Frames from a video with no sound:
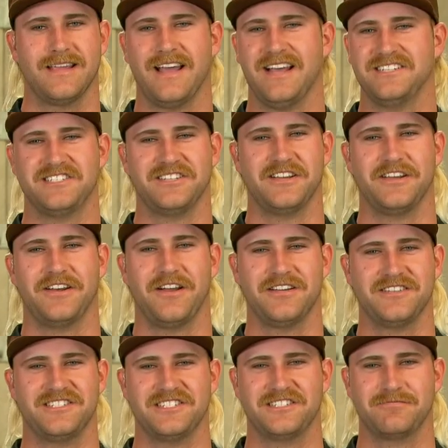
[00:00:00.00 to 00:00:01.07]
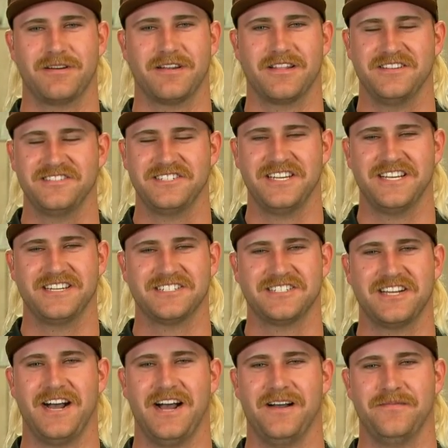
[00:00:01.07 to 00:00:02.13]
Yeah, so, you know, it's just one of those things.
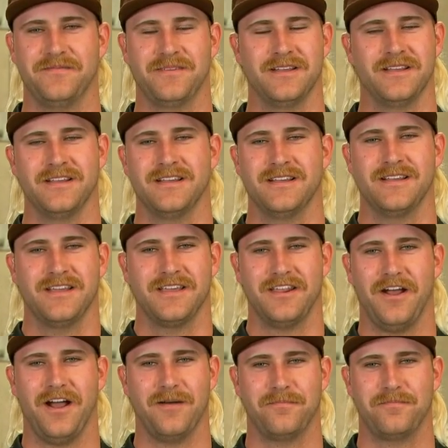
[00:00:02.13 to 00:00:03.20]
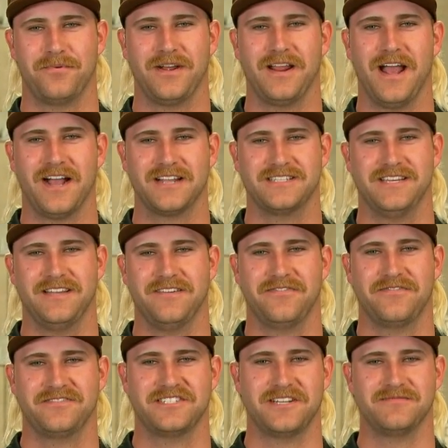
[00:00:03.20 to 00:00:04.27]
You know, I'm pretty
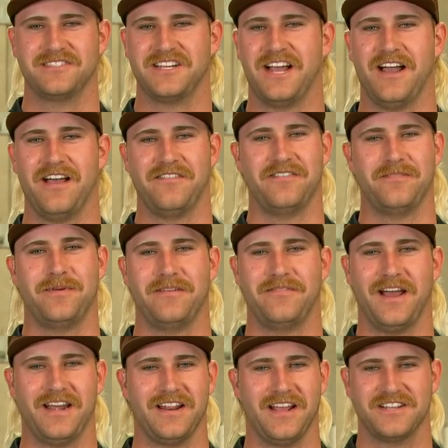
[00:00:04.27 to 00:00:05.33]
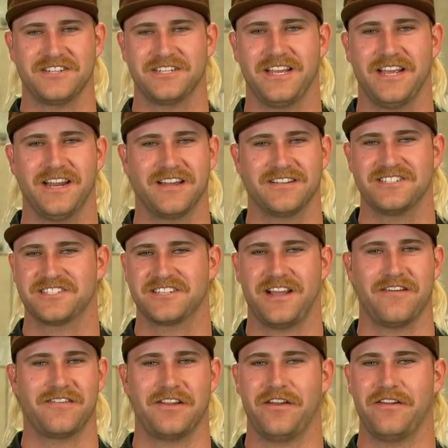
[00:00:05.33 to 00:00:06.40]
active. Some say I have a bit of ADHD and I just
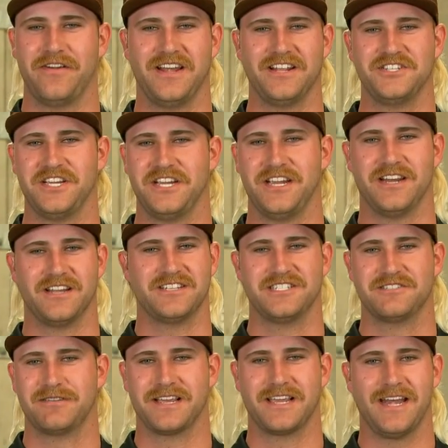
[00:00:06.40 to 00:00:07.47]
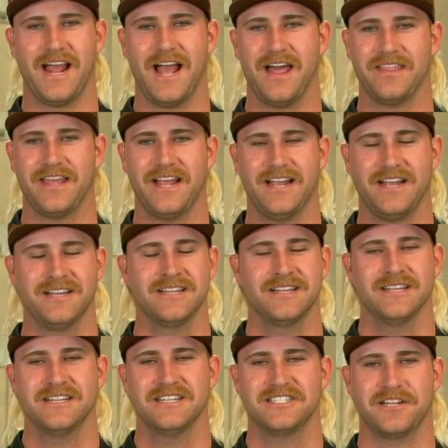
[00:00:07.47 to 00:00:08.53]
have a lot of energy and I just want to get out there.
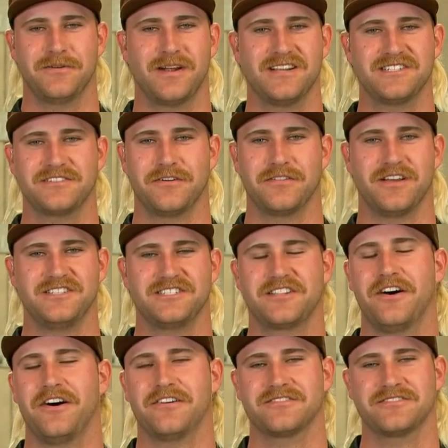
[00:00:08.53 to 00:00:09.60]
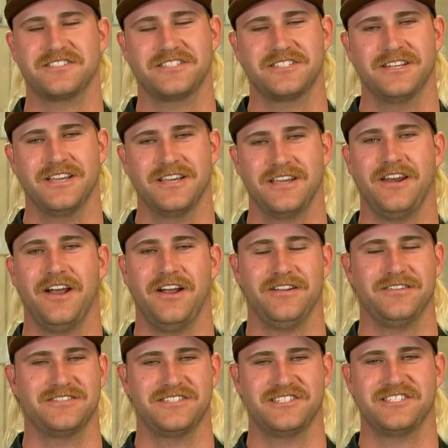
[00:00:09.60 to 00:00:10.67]
So when I saw those thongs, you
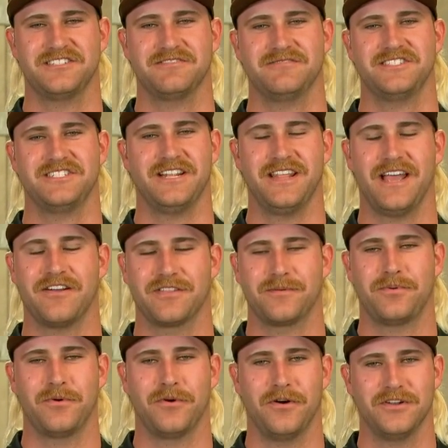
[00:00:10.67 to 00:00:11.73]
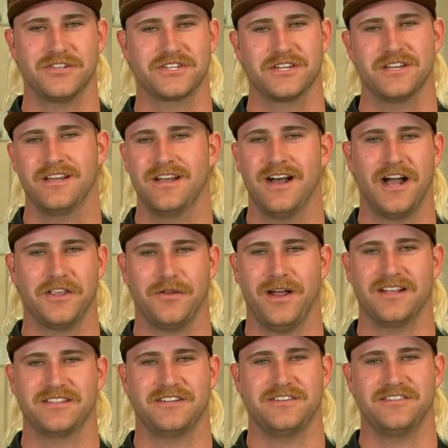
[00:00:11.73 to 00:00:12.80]
know, just sitting there on the porch, I knew
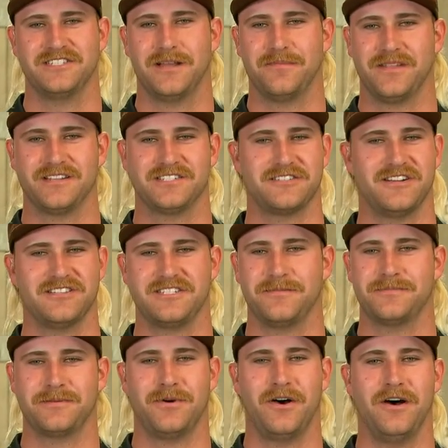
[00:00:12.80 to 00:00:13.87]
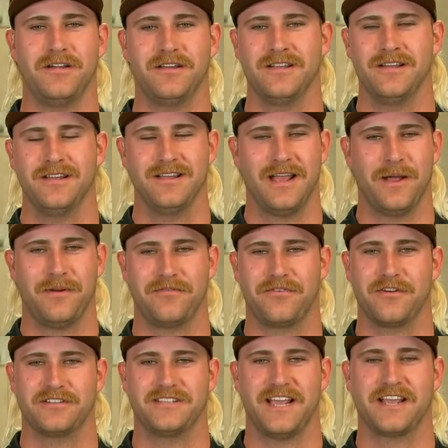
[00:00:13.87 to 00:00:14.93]
I had to do something. So I slipped them on and went
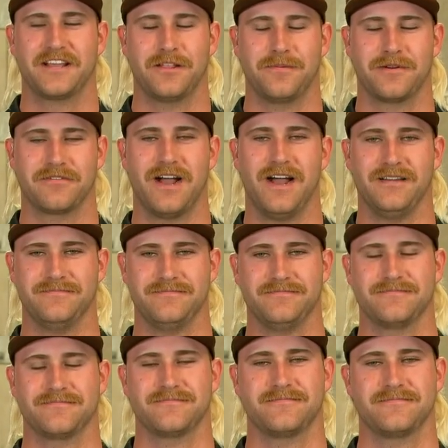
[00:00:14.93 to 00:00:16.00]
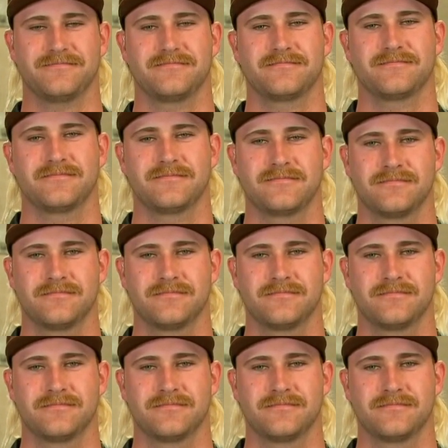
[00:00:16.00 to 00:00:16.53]
for a 10-kilometre run. Yeah, well,